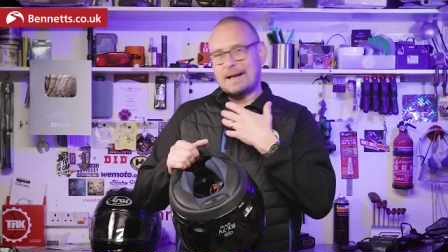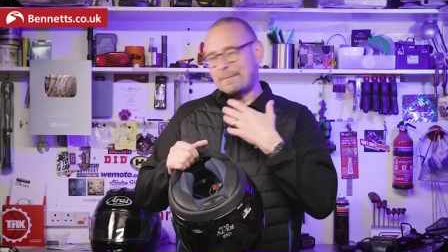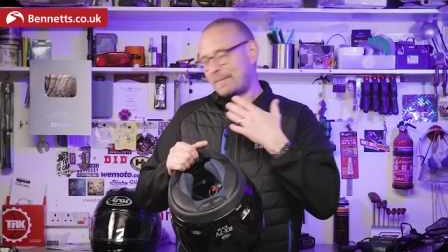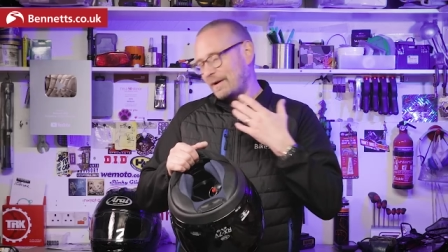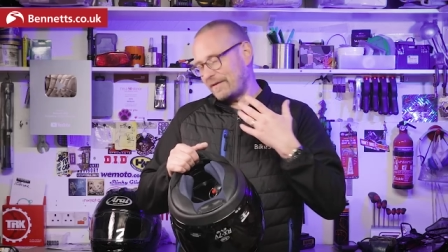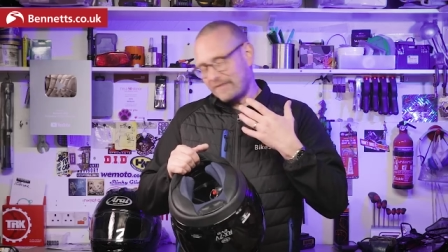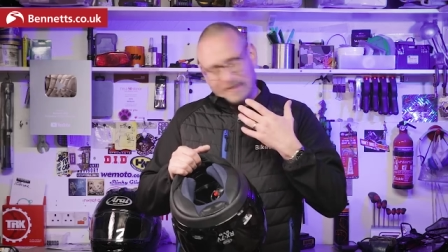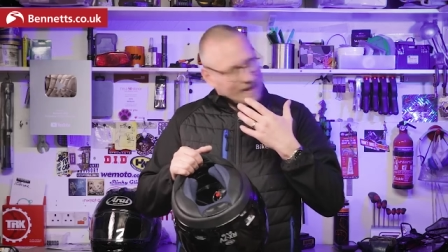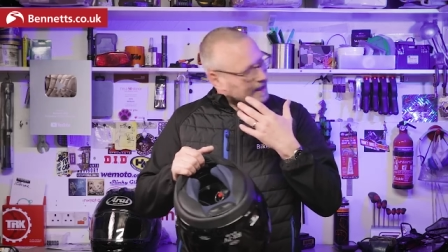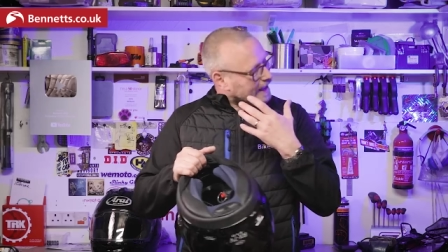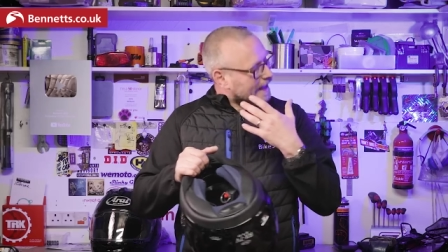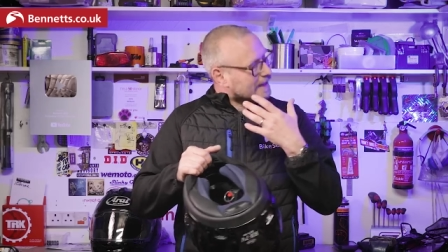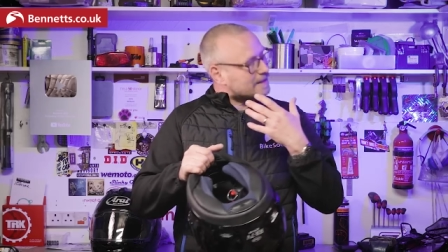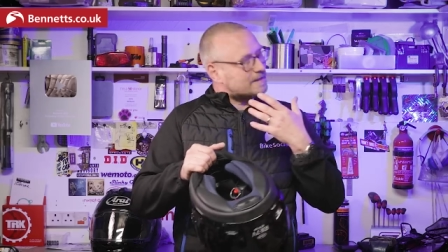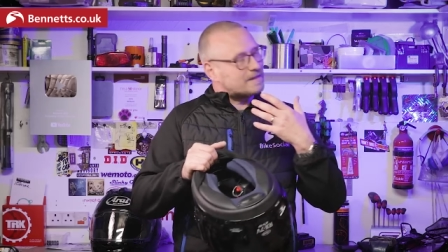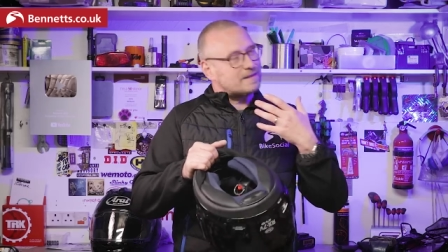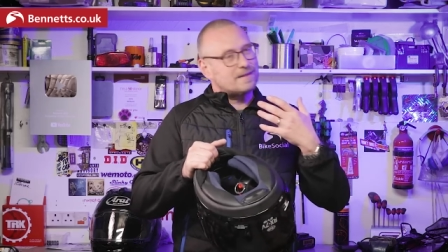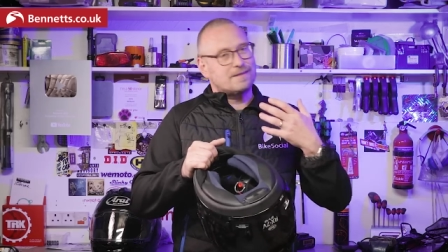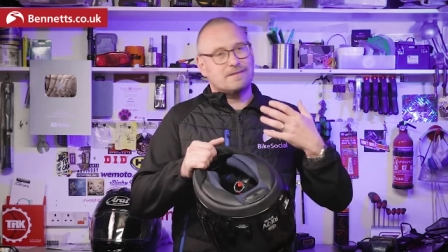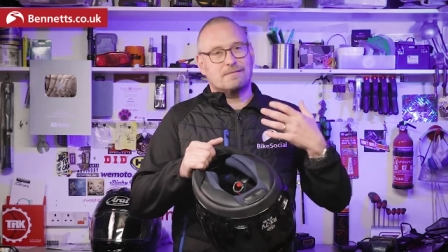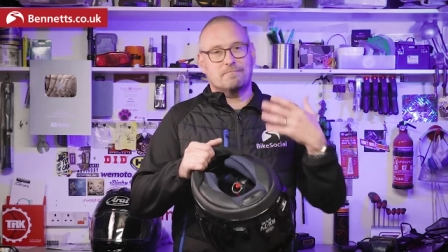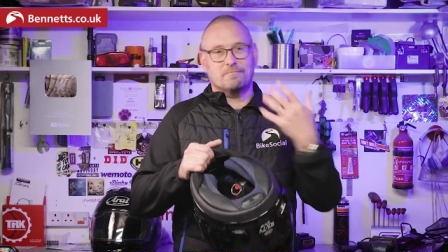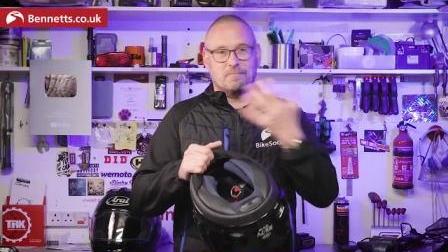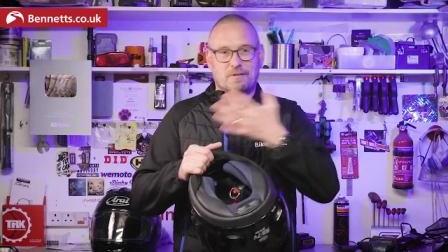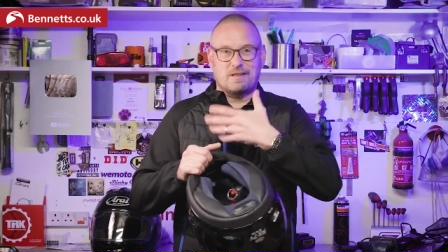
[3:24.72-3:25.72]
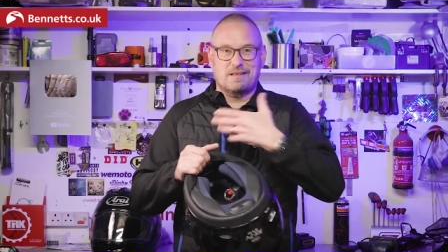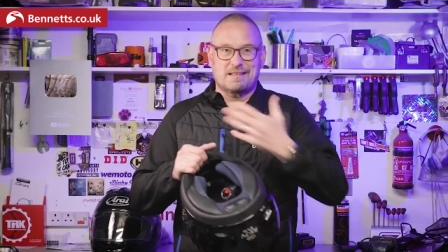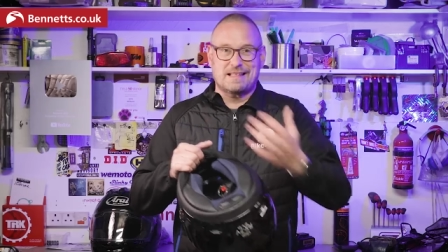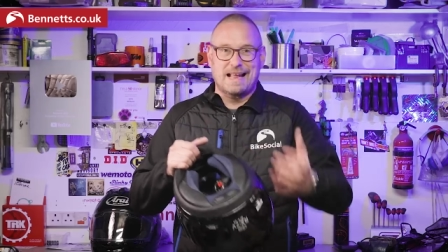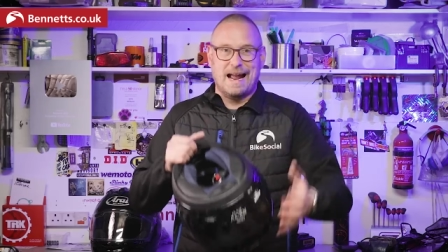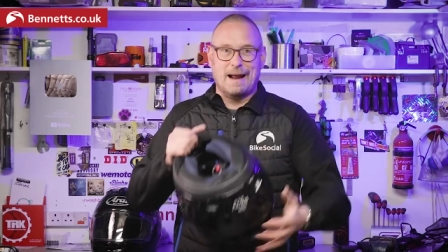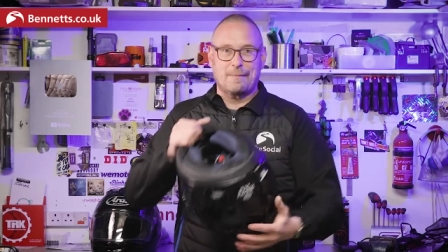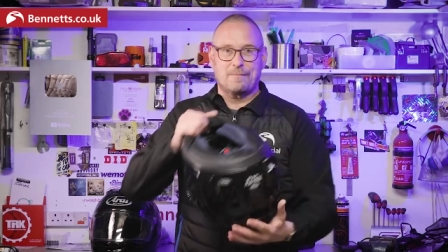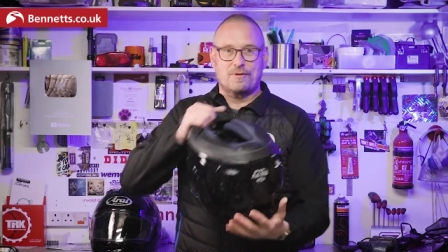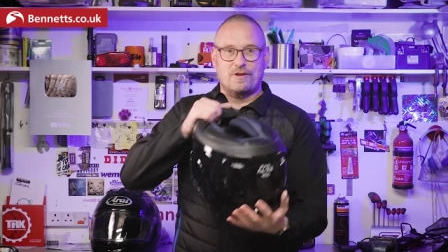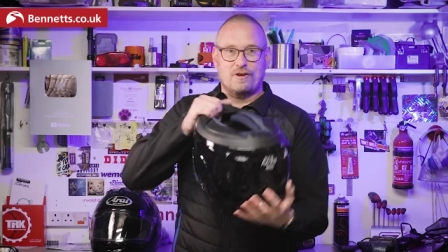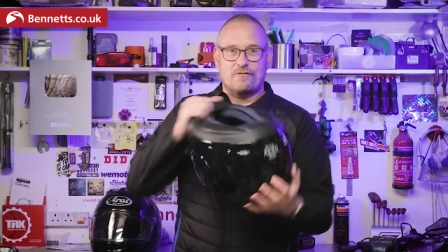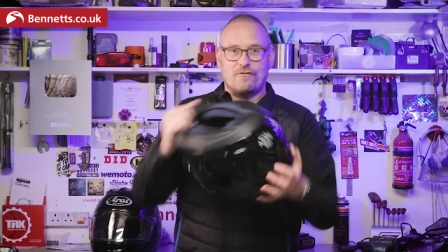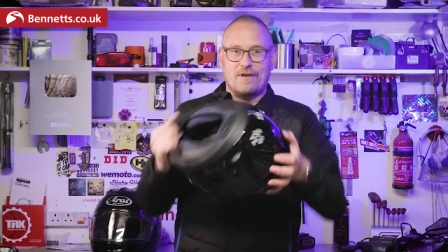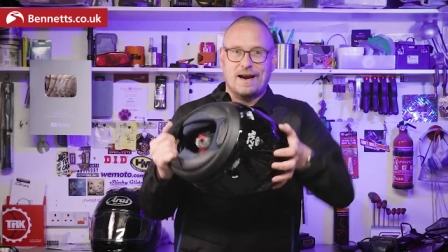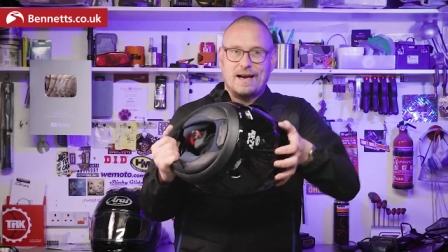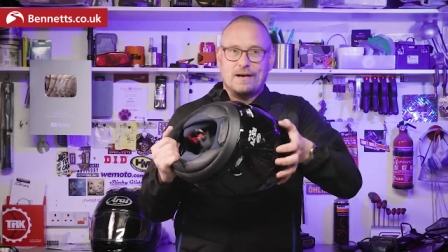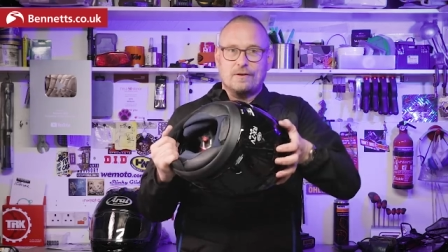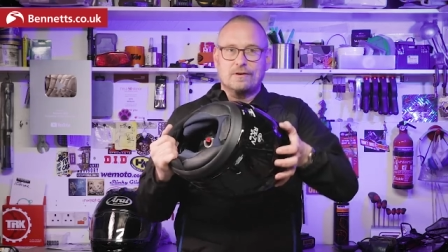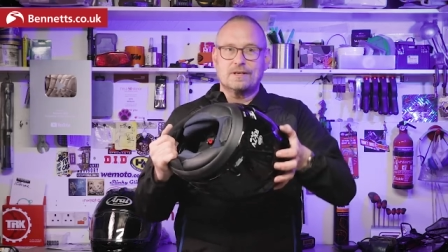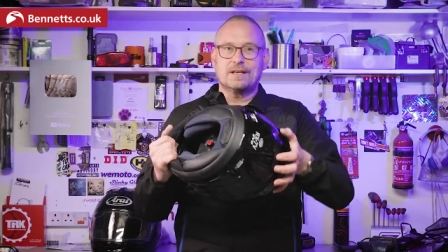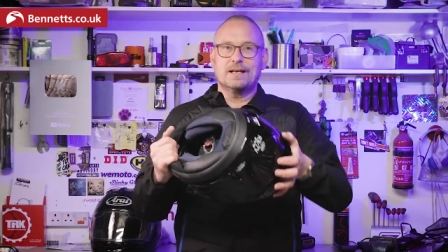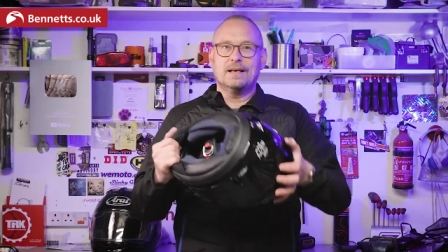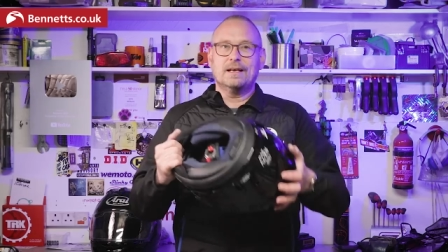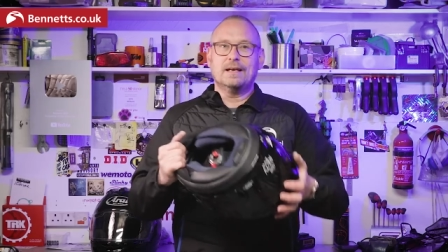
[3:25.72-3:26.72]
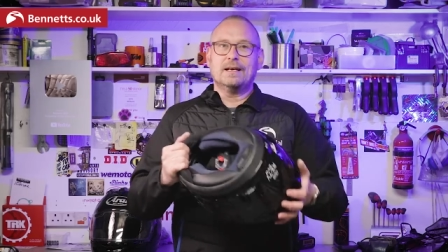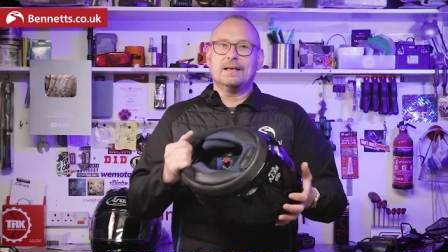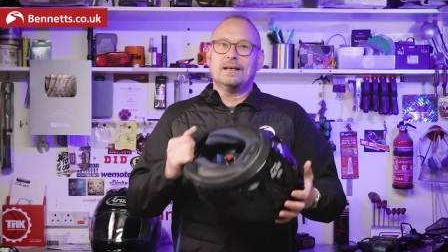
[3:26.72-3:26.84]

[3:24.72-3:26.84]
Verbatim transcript: happen if your head's snapped around.